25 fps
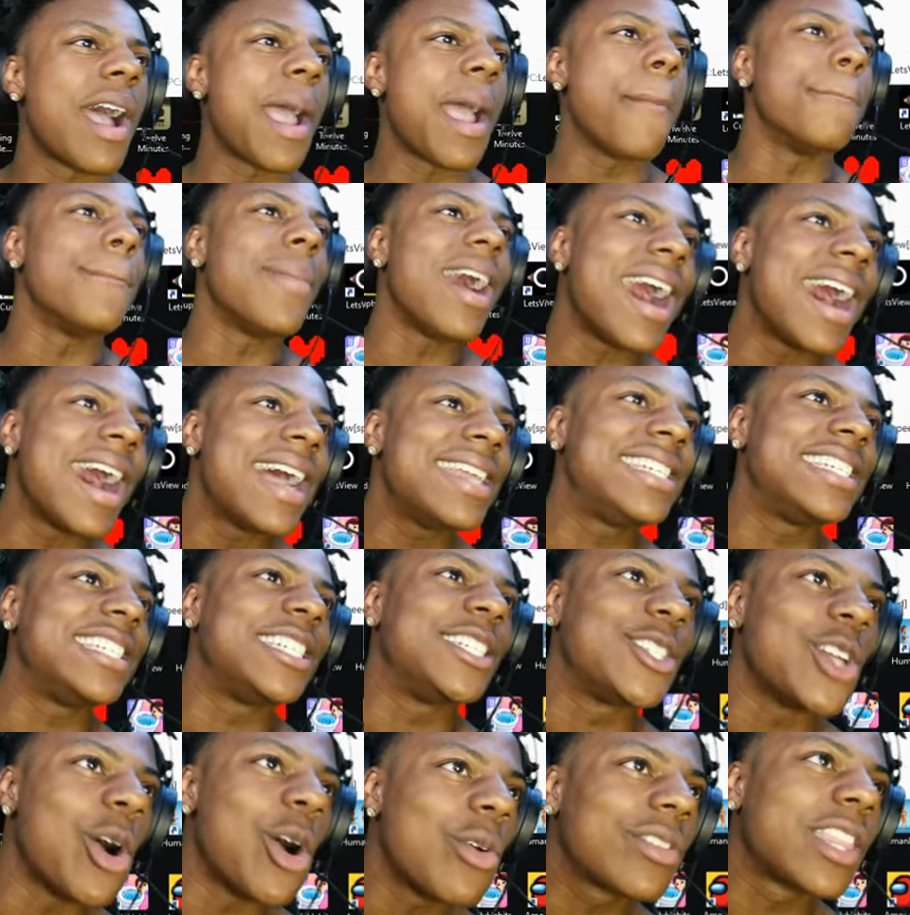And my
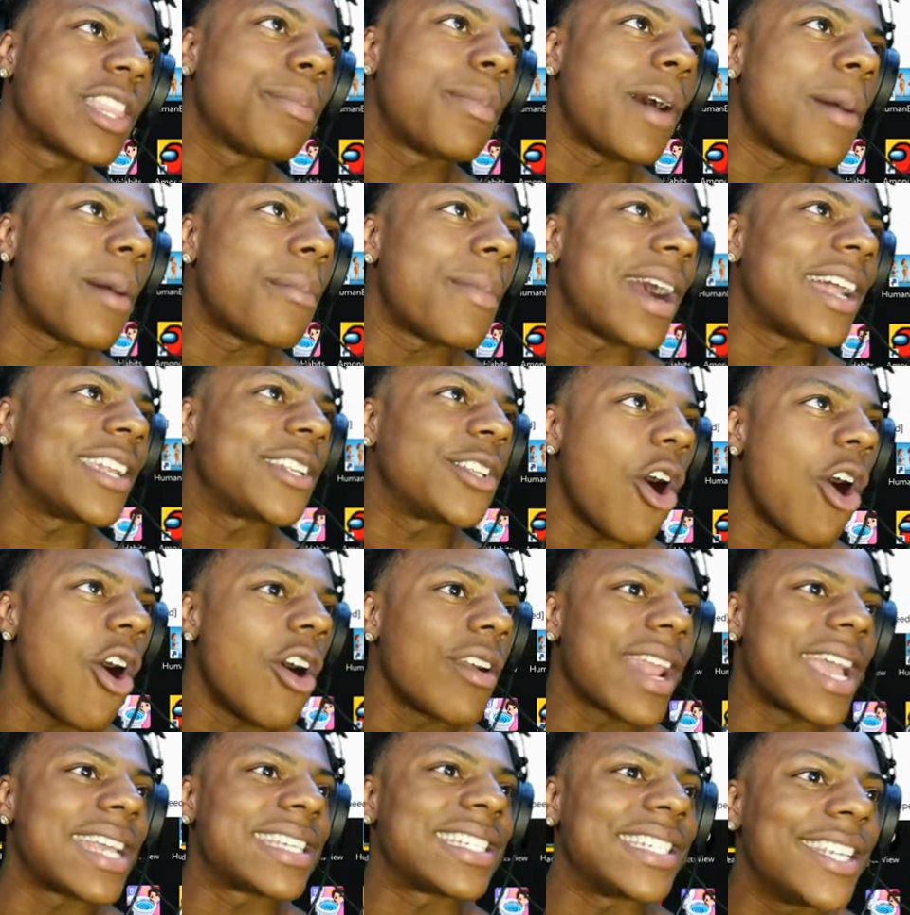just joked about my
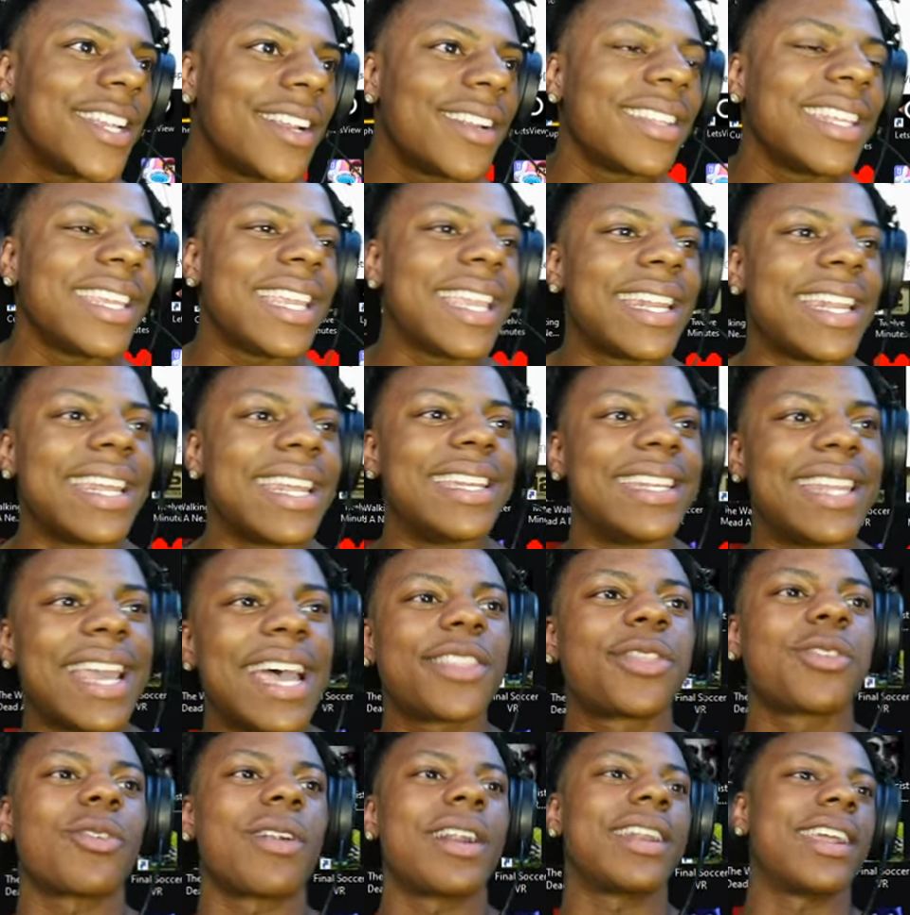dog that's nearly in a
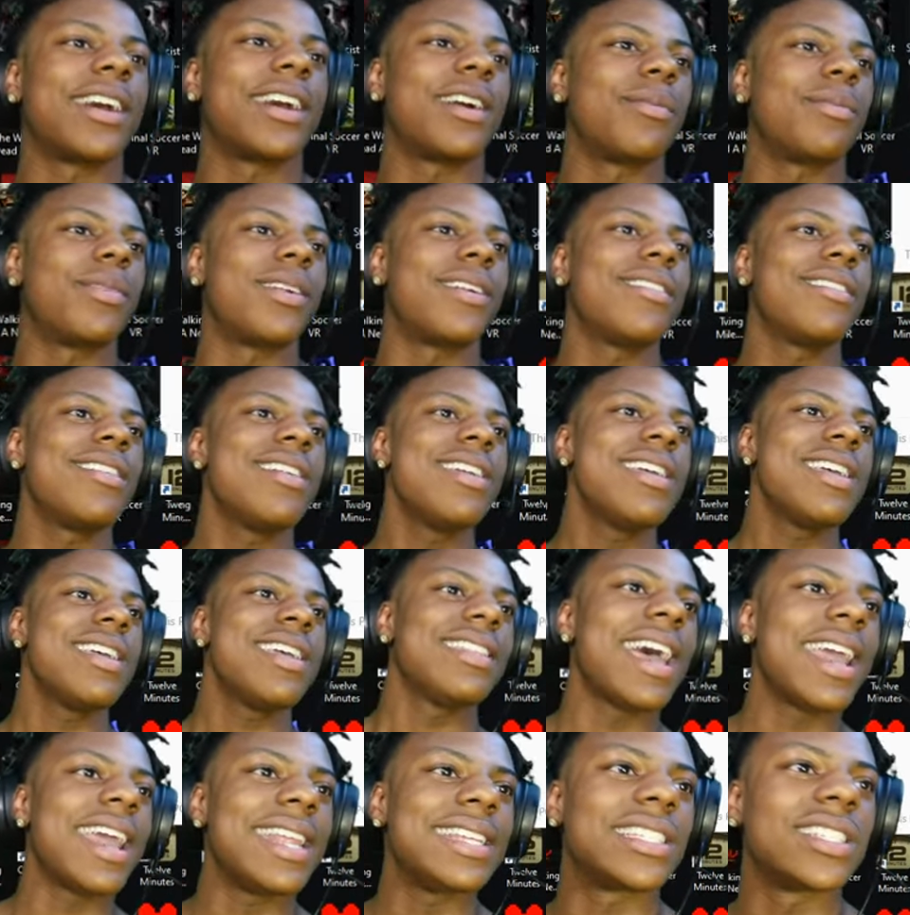death right now, bro.
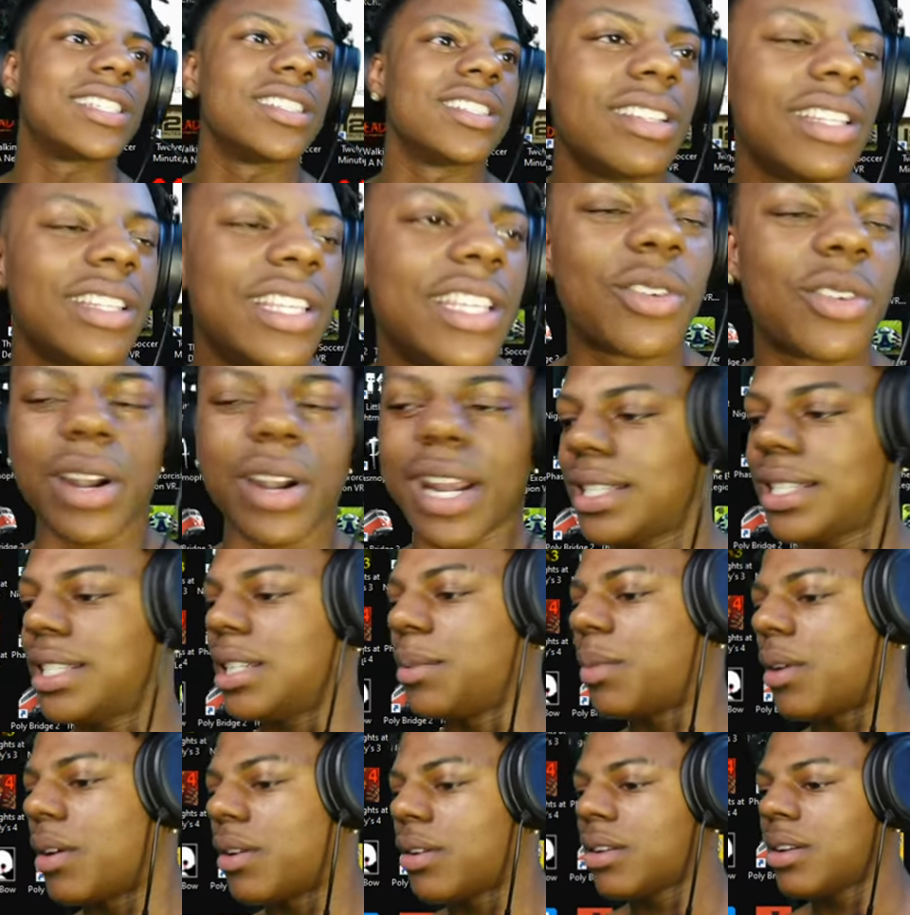That is literally crazy,
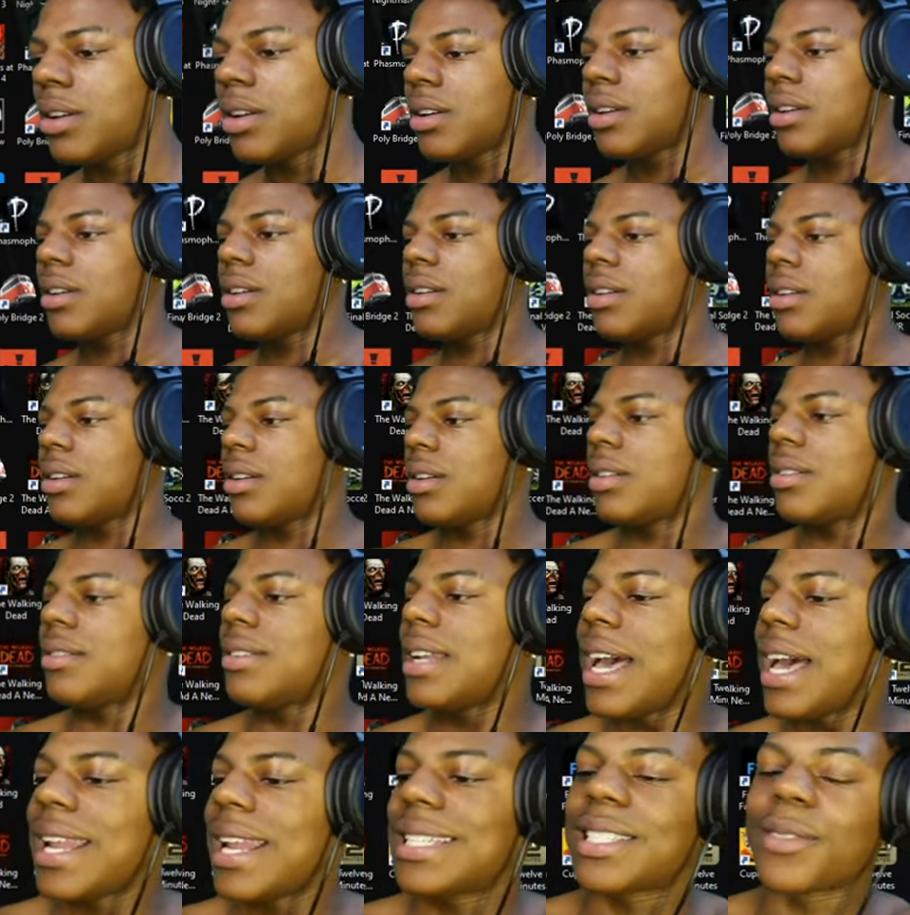bro.
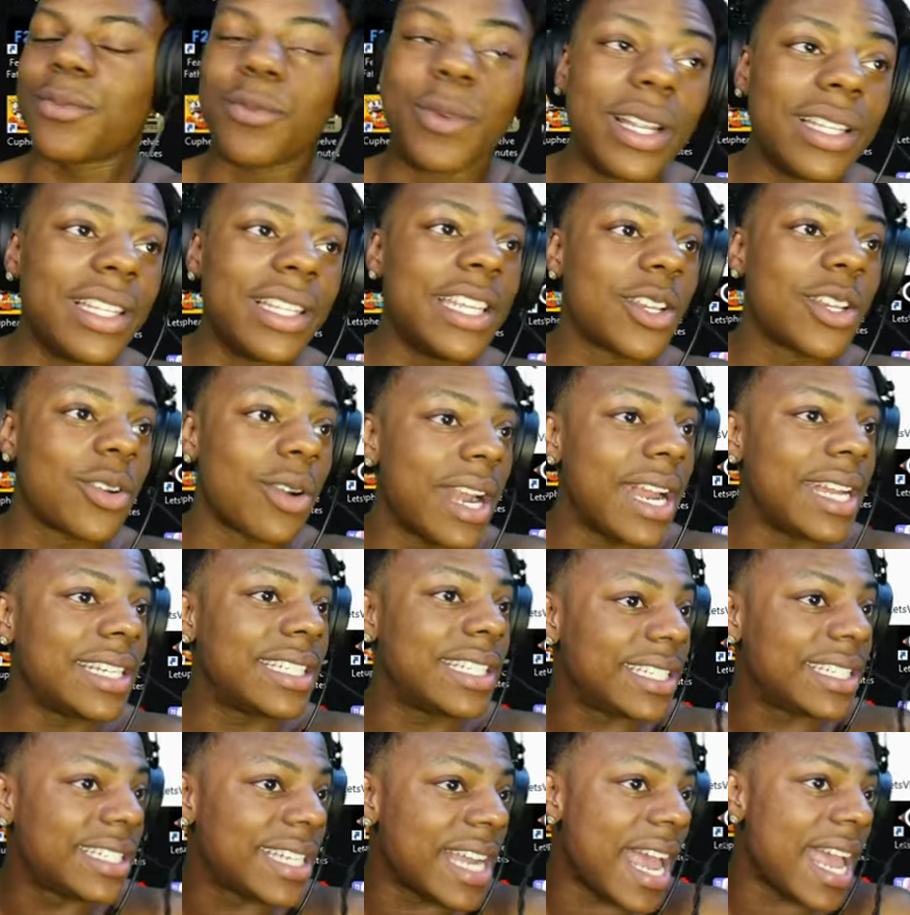That is really
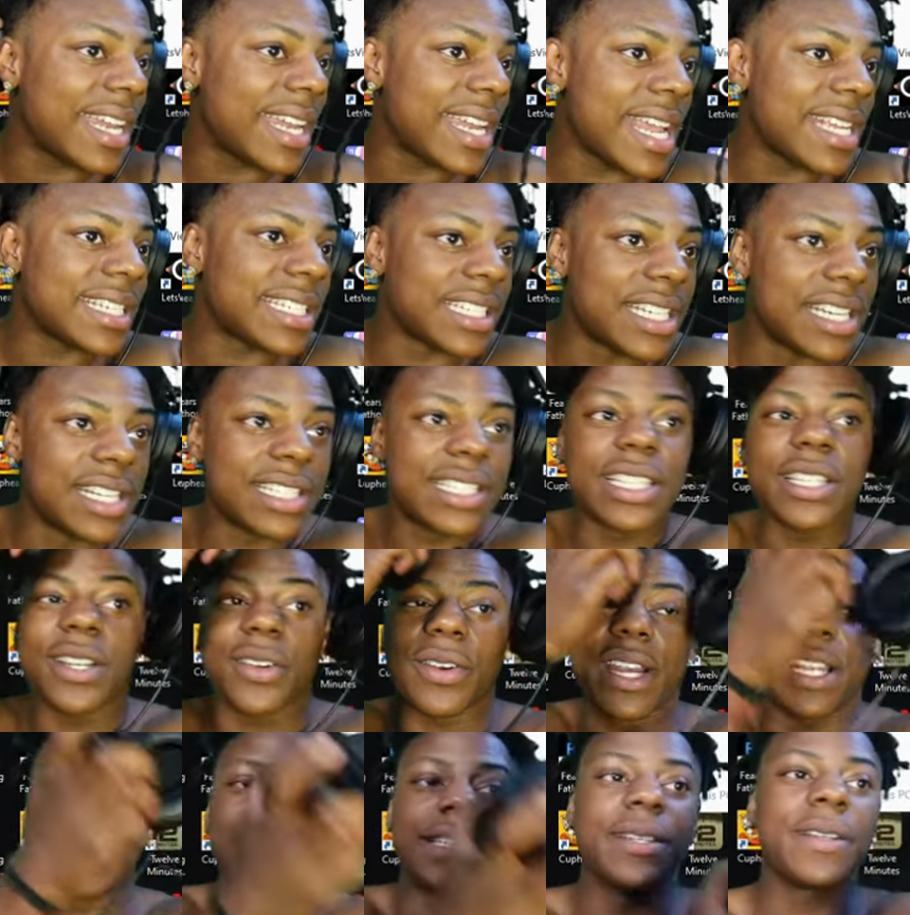crazy, chat. That's seriously
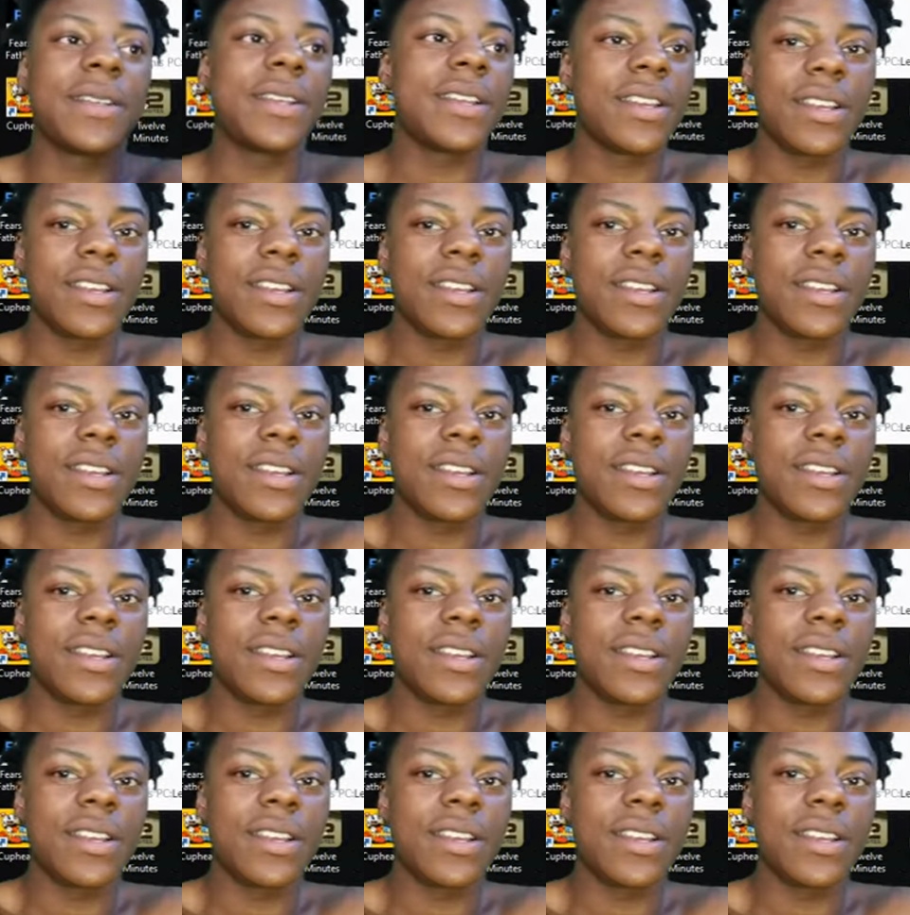crazy.